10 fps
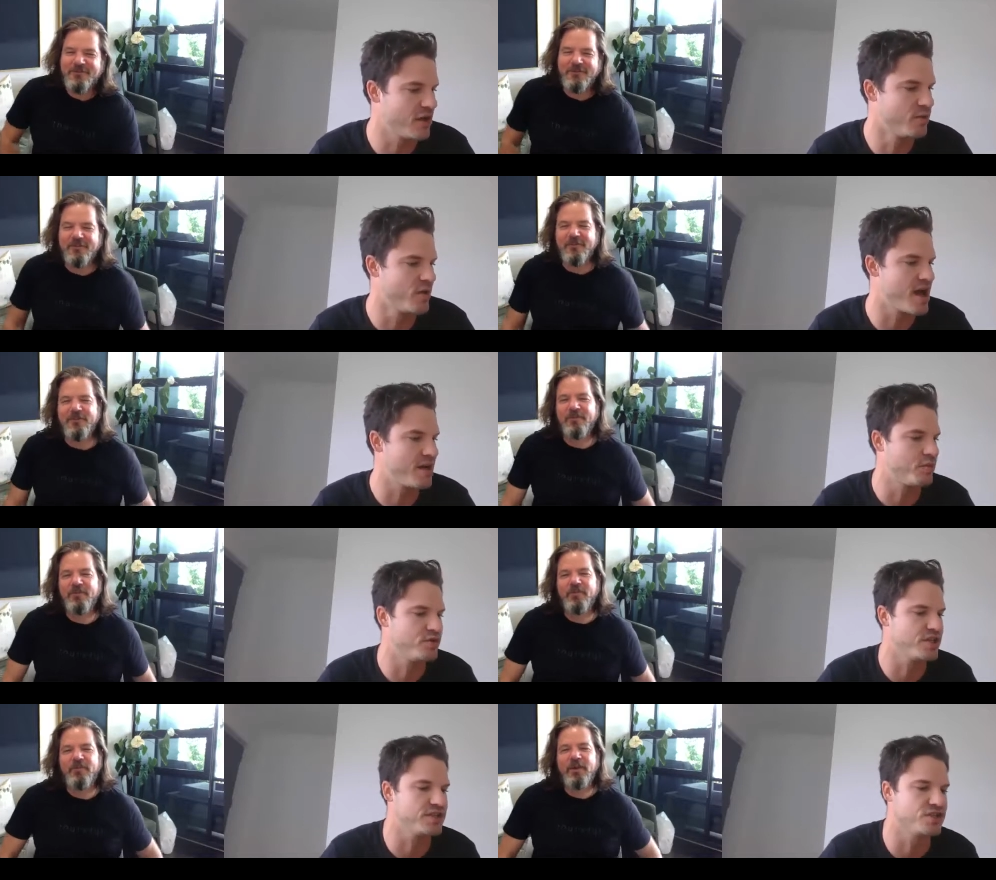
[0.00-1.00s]
Speaker 1: global art
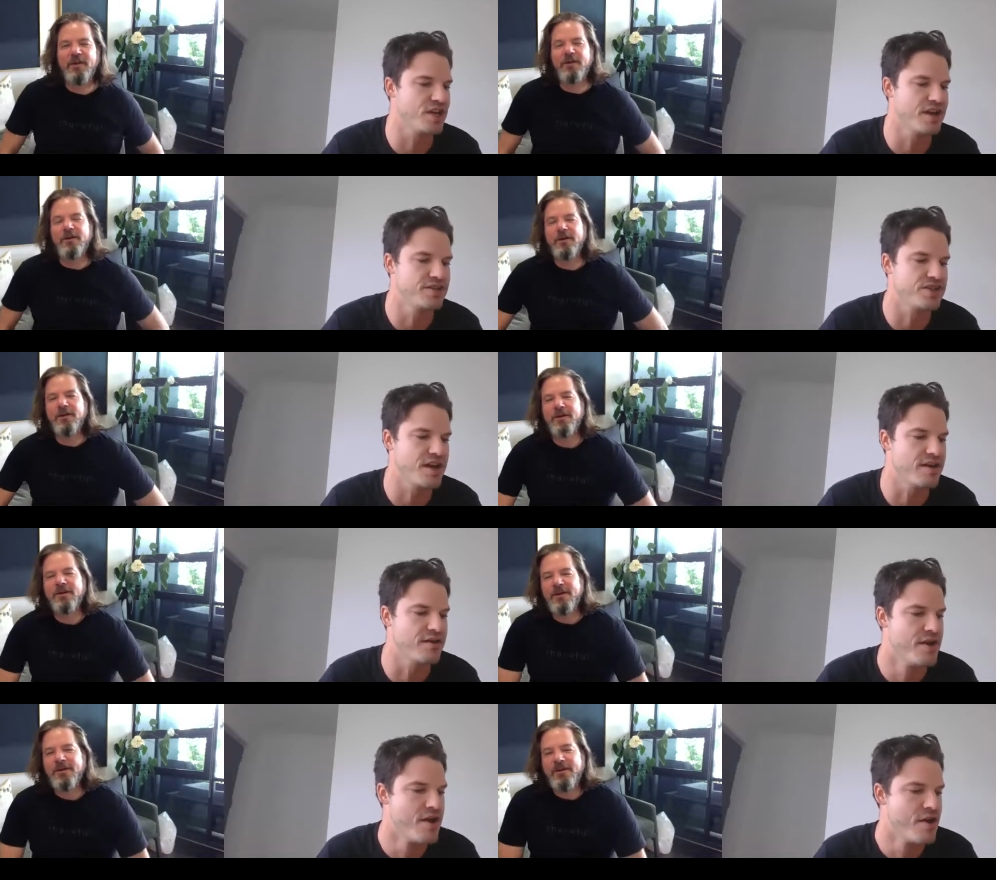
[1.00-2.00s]
project to challenge
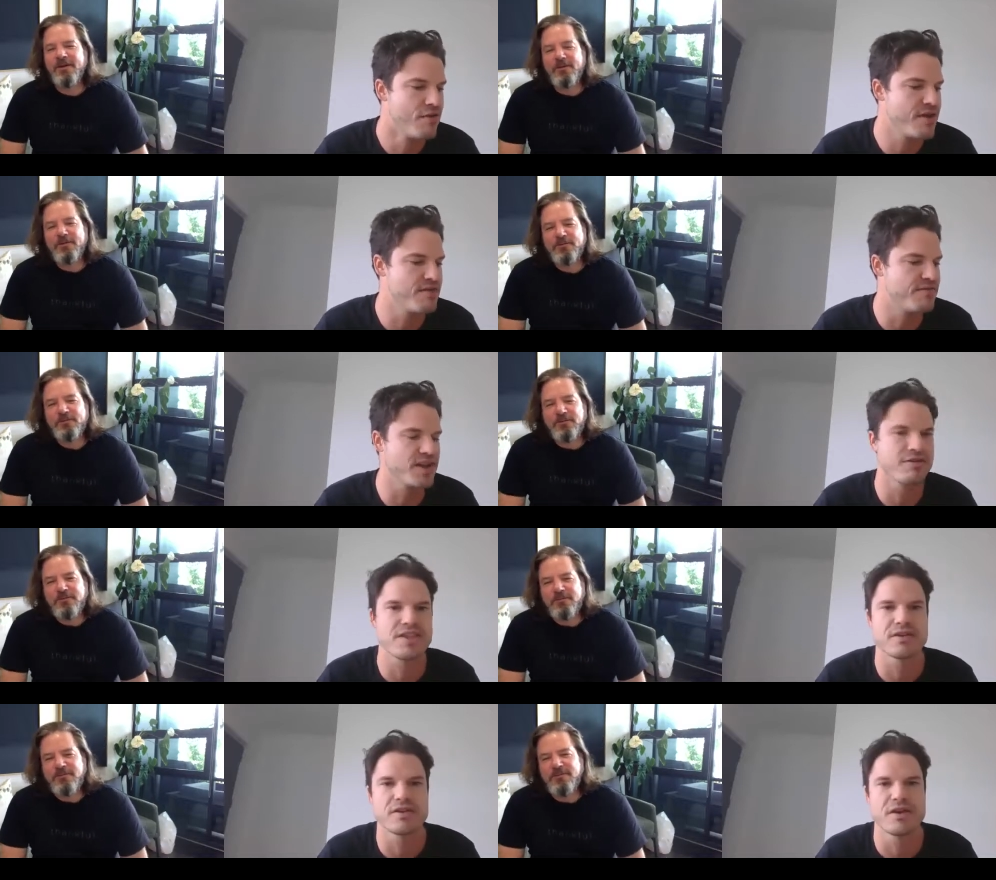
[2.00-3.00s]
and
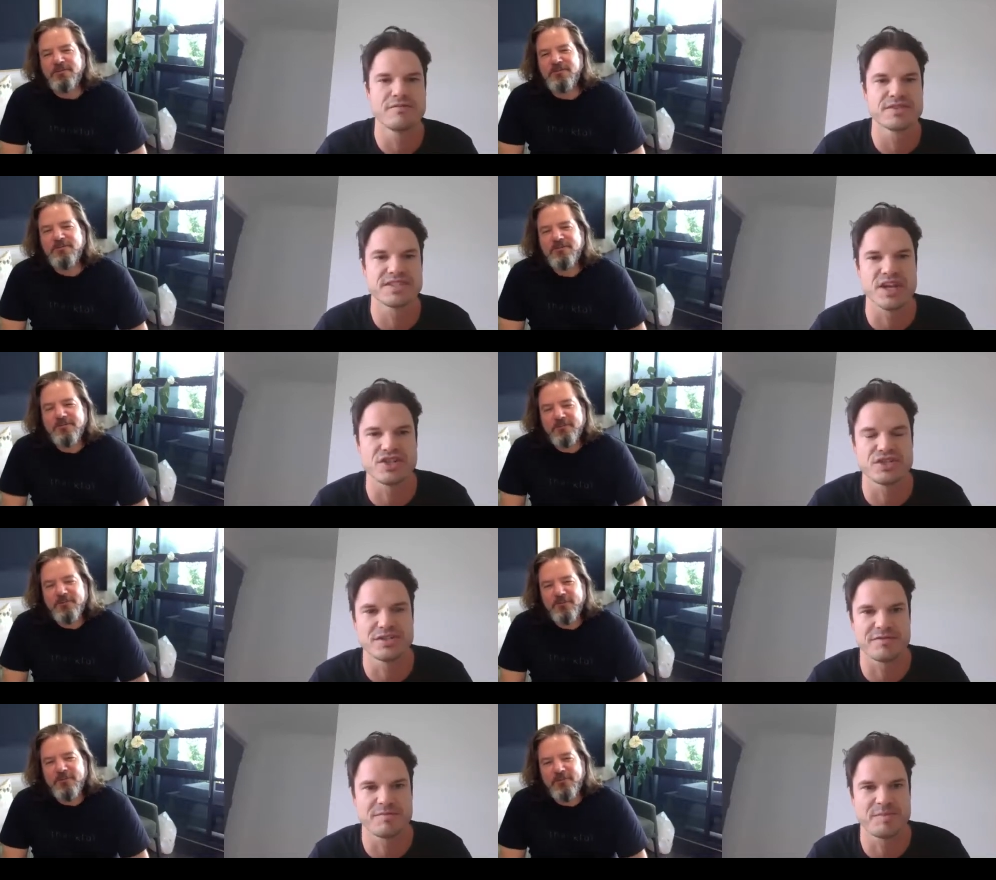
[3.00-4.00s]
reinvigorate the
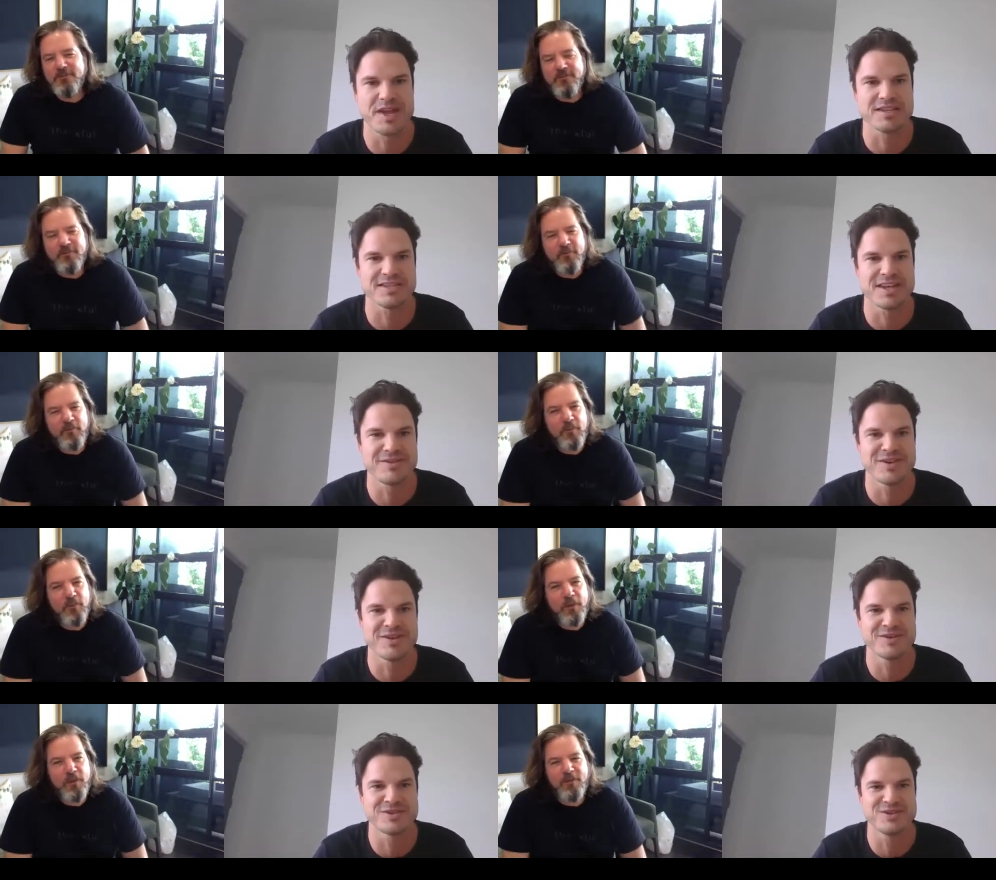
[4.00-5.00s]
conversations of peace. How are you
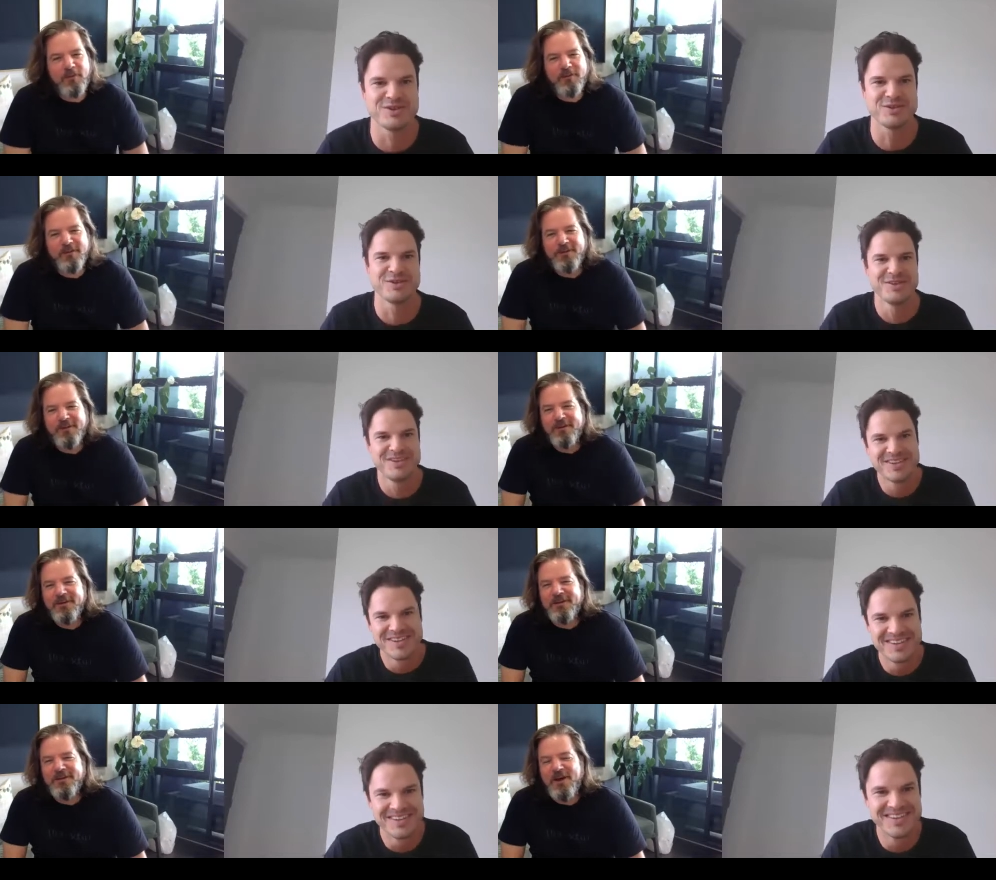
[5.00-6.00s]
going, Stu?
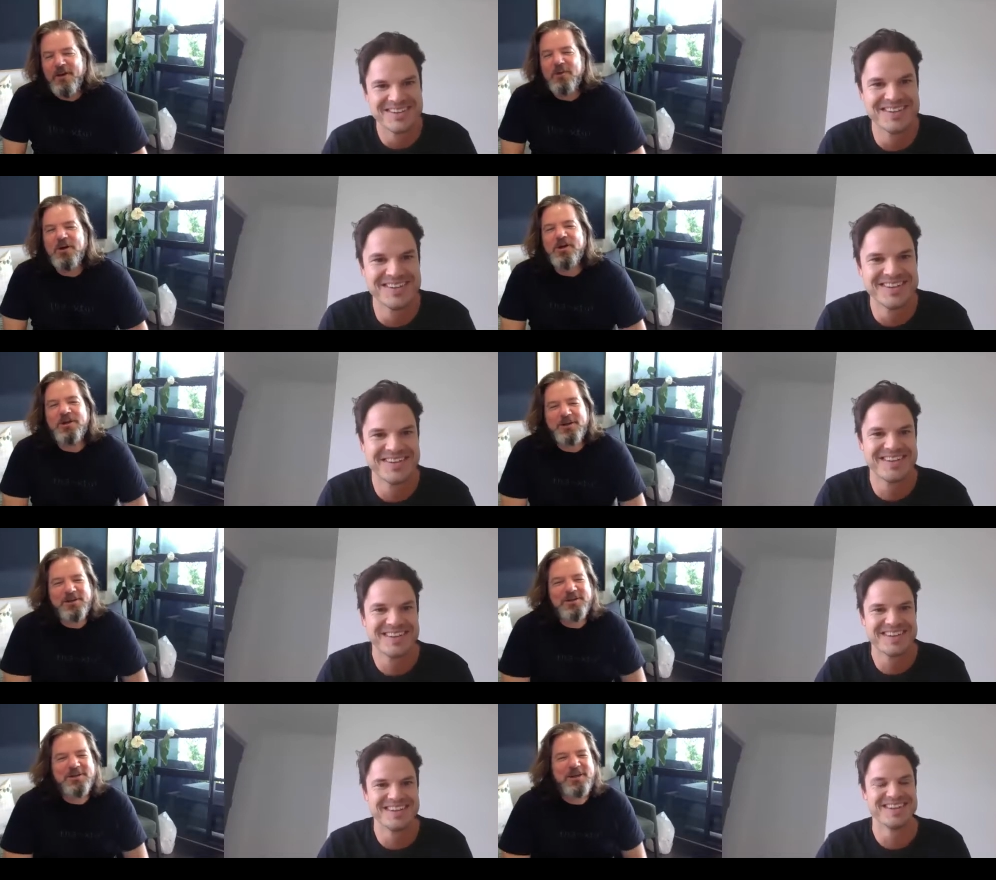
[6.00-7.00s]
Speaker 2: I'm good. Good to
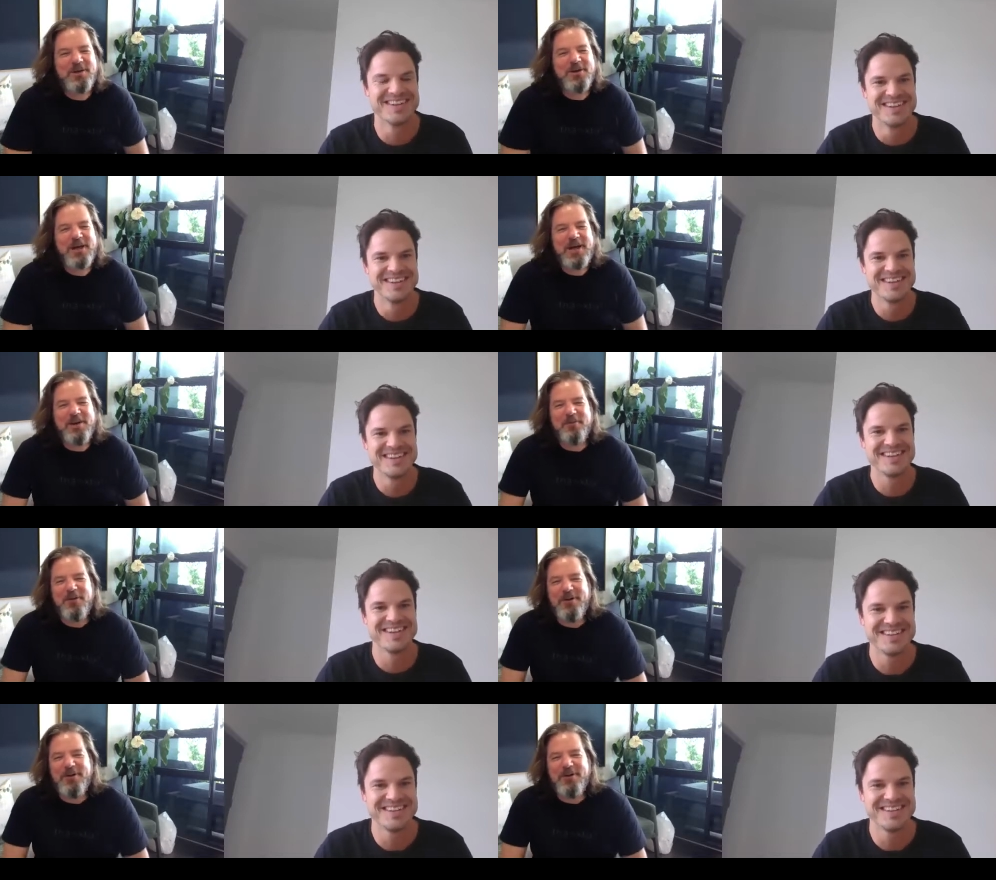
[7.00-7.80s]
see you again, bro.